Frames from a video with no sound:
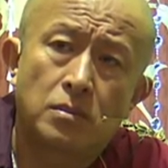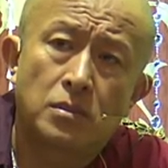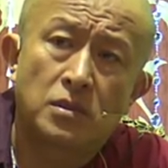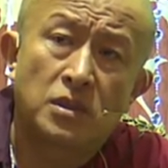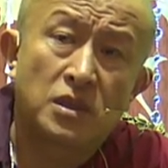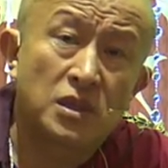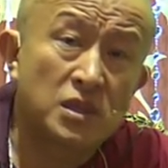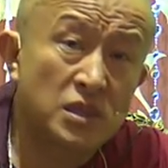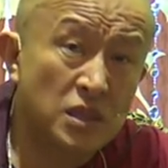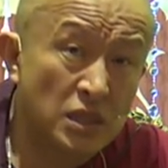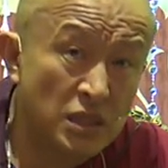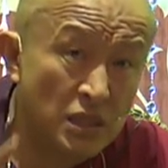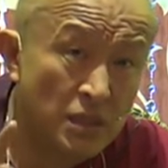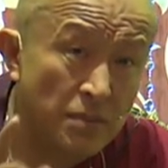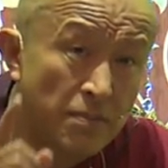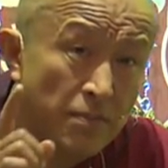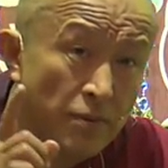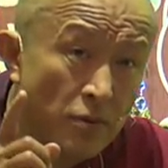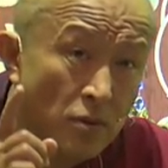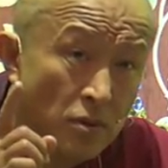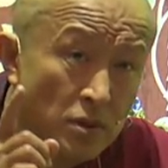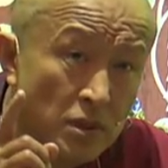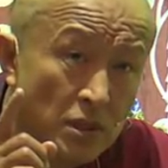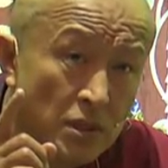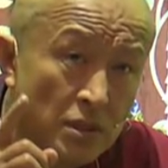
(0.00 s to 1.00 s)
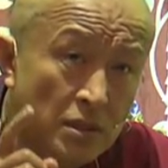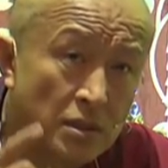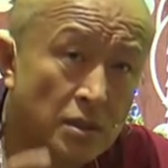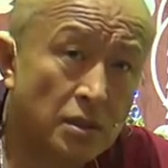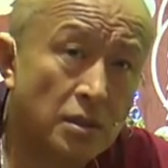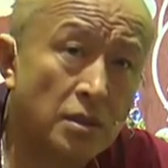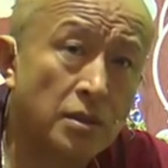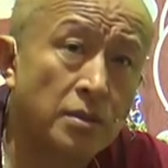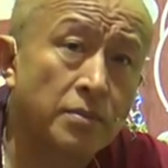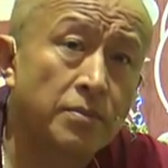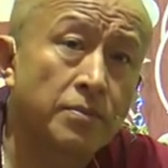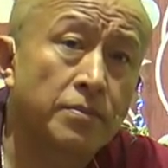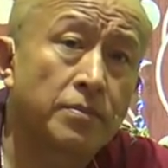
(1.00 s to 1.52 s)
This is important.
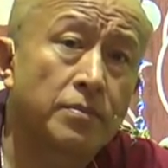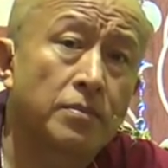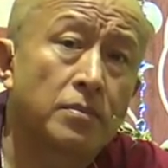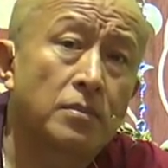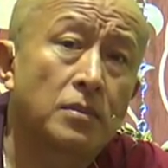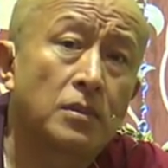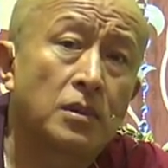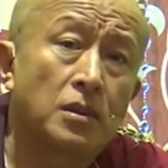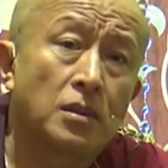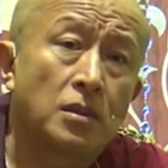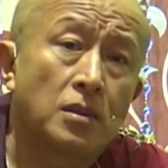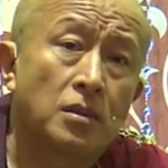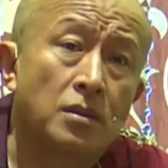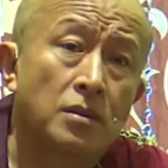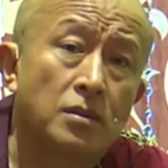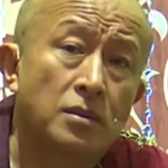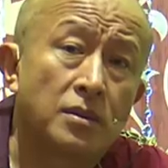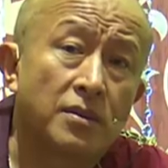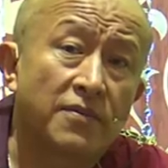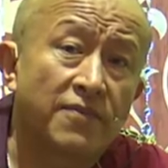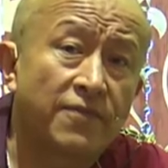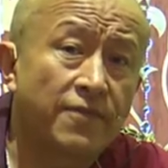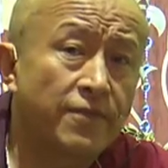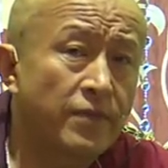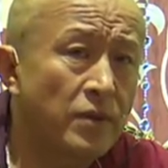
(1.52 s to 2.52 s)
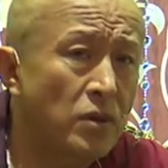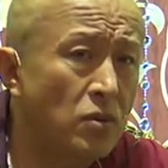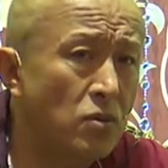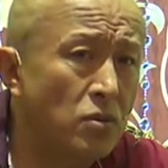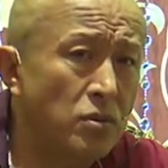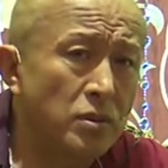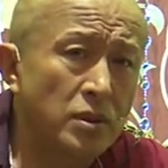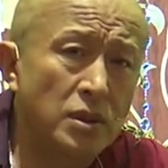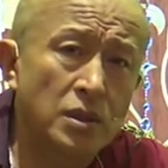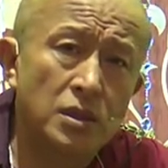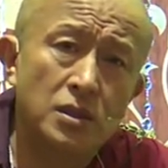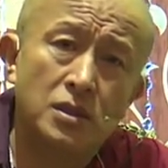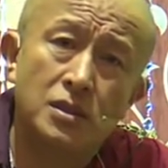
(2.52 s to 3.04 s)
The view
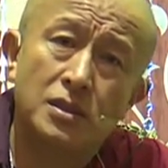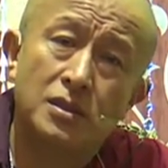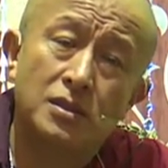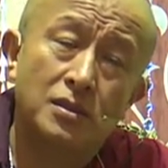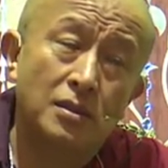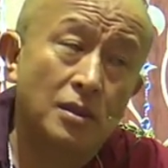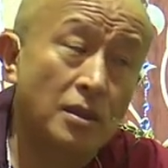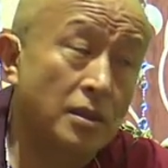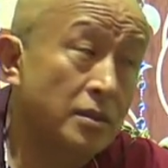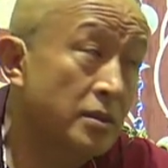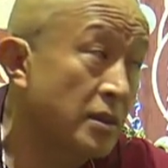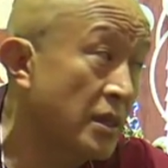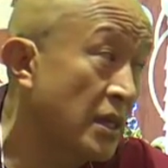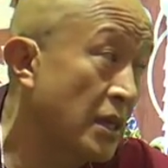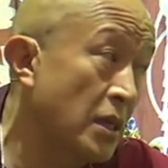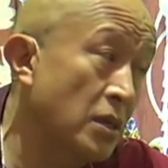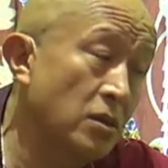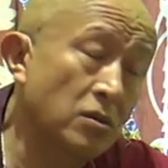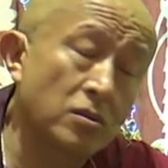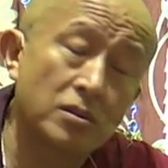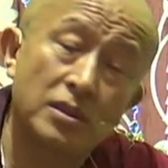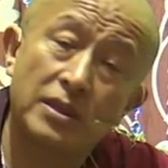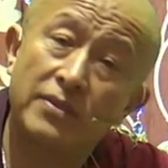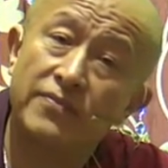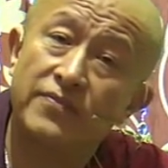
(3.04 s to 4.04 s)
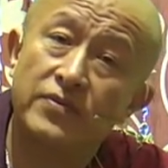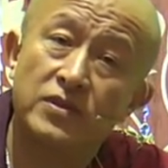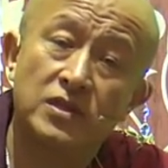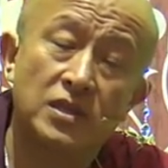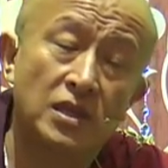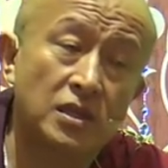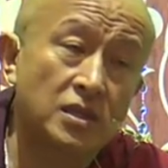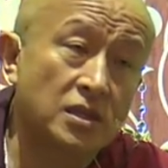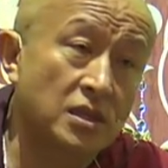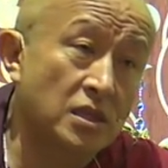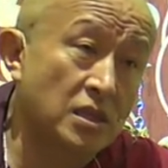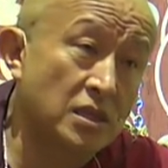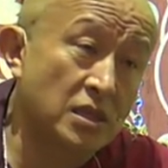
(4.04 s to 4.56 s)
is, I cannot
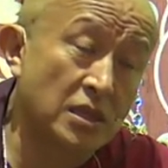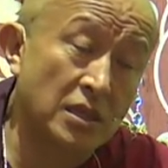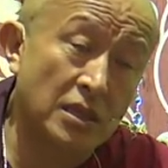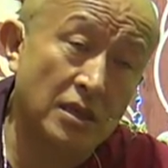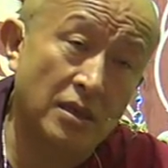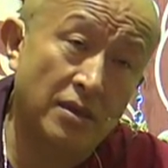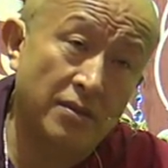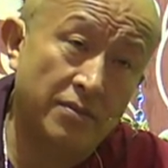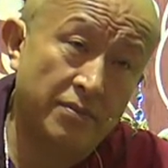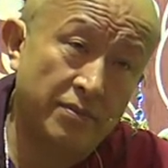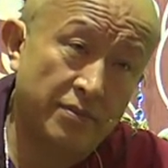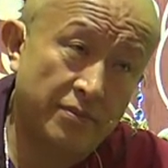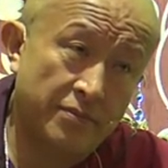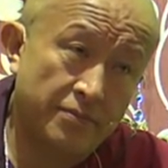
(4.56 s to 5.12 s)
emphasize this enough.